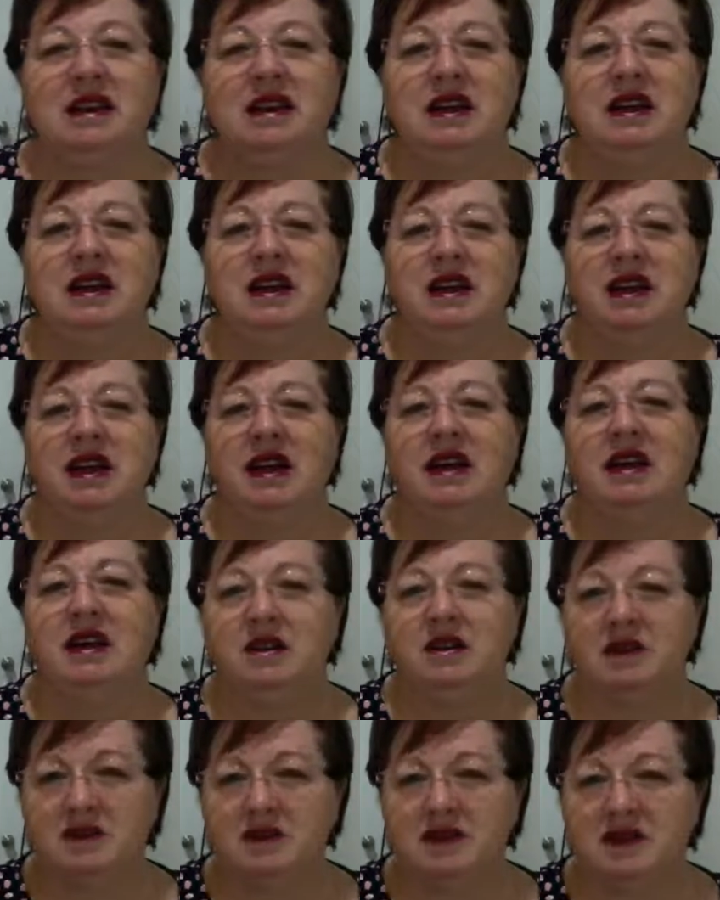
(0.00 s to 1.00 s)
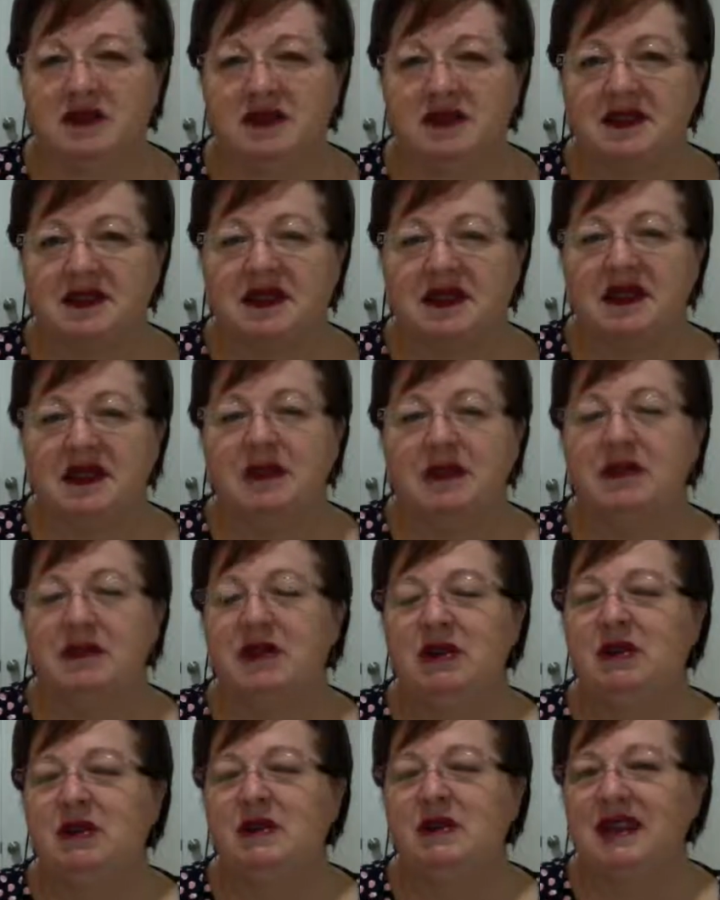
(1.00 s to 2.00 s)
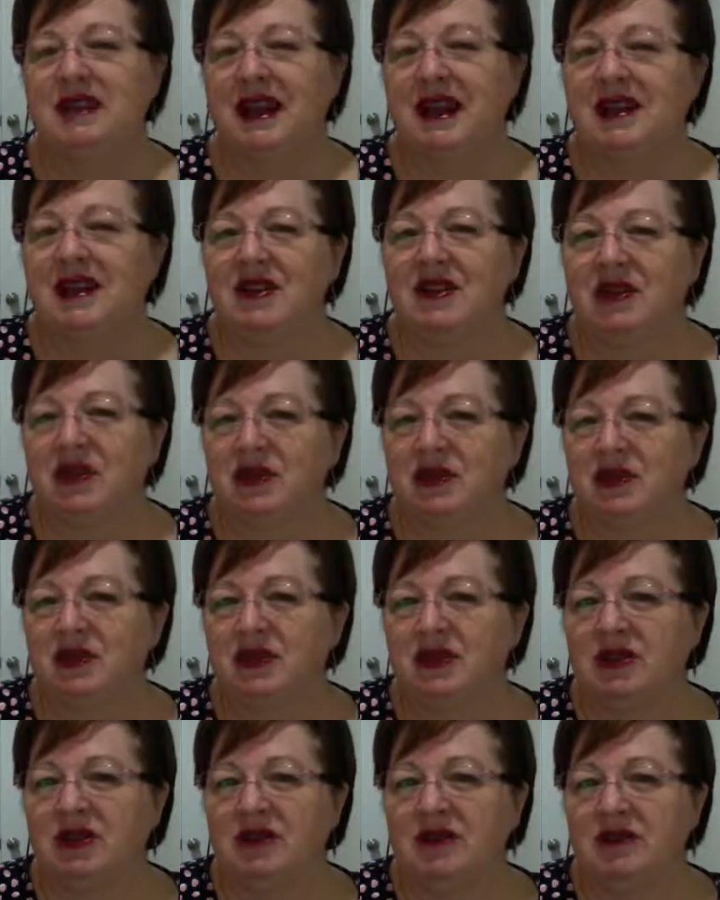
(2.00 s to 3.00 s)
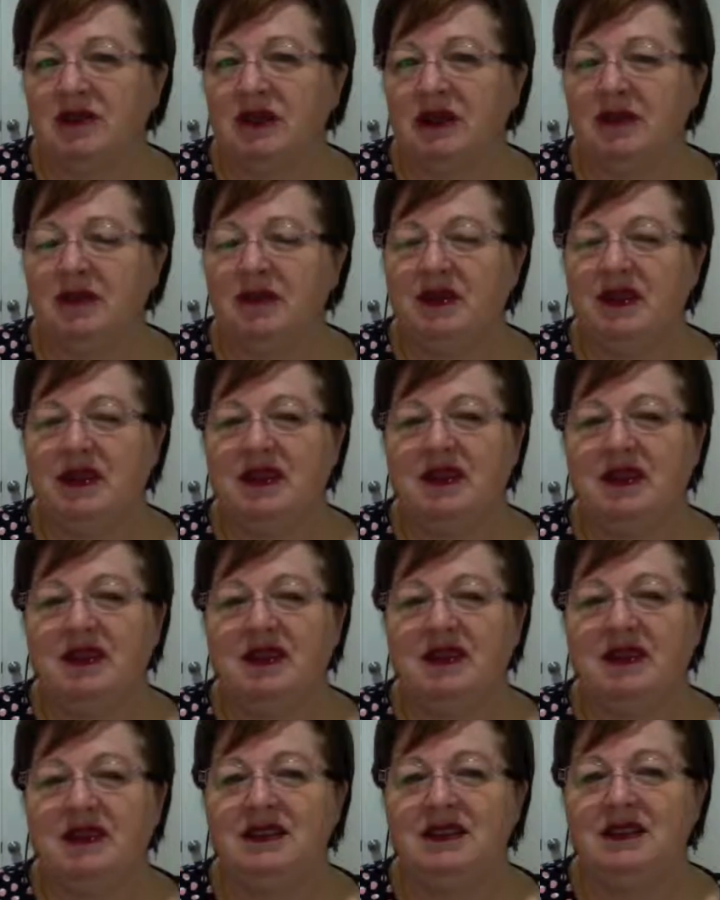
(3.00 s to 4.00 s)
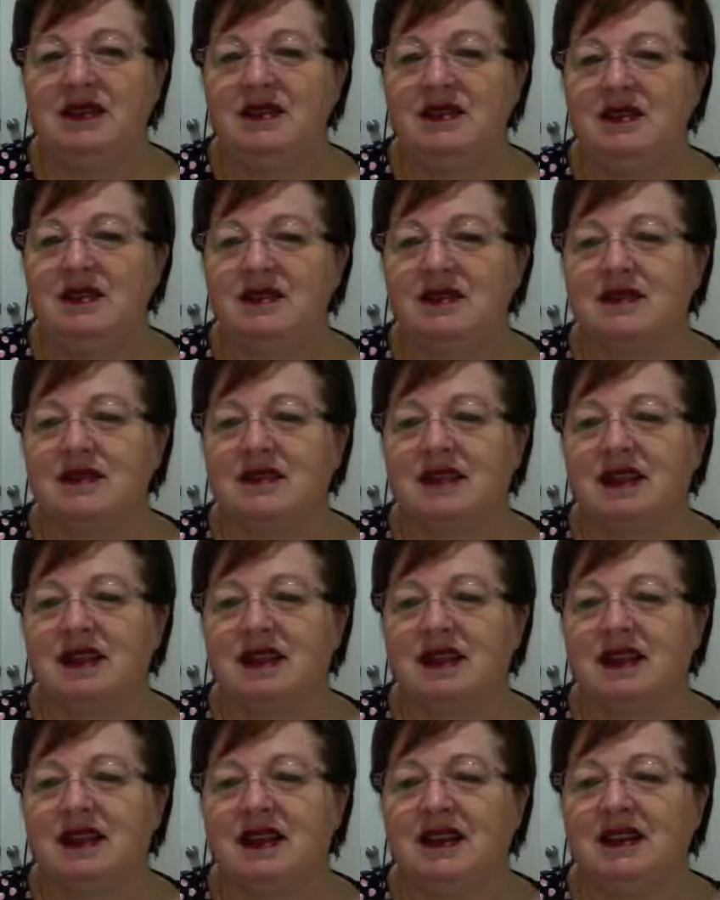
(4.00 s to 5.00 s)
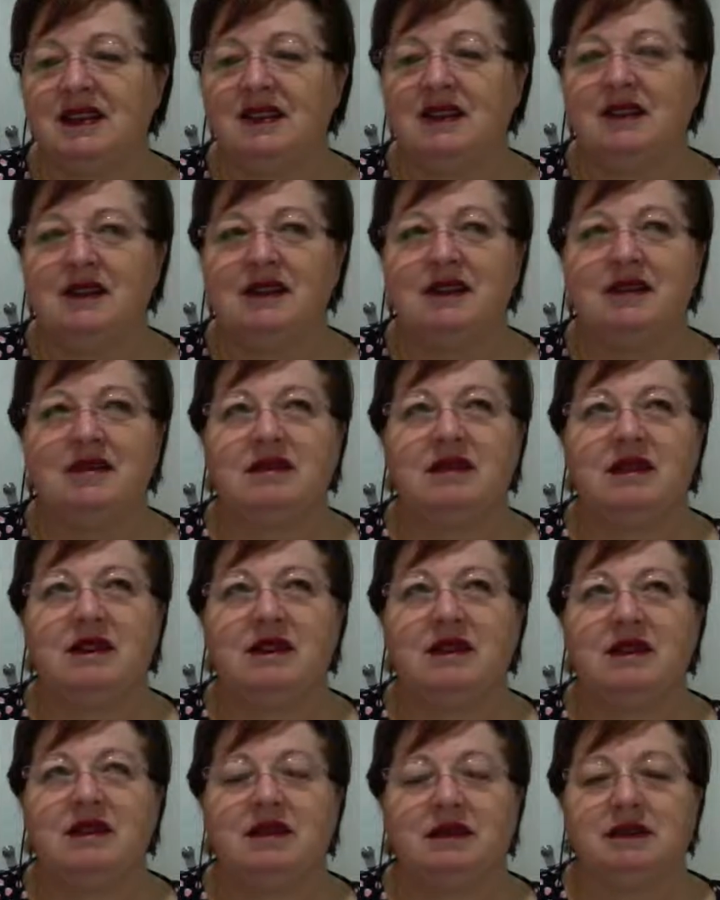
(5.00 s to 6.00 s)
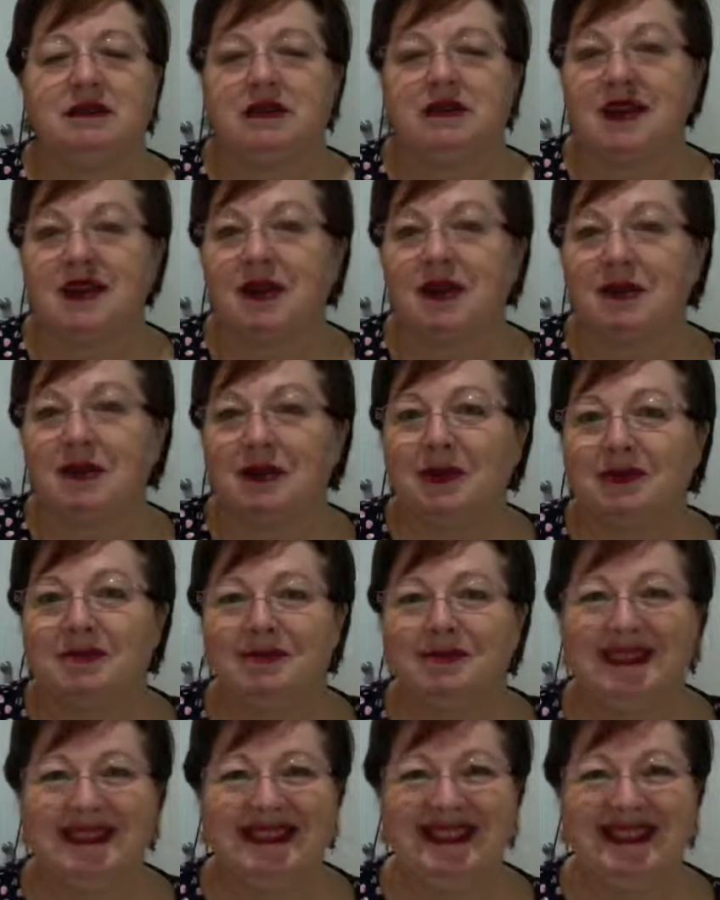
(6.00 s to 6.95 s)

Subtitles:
It helps because our short-term memory is just, terrible.